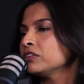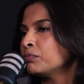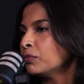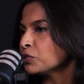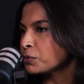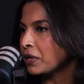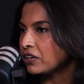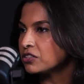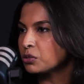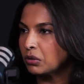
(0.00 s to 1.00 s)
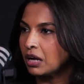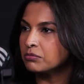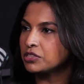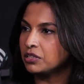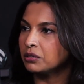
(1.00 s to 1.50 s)
most parents who
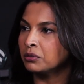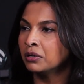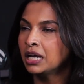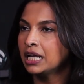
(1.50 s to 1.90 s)
come to you,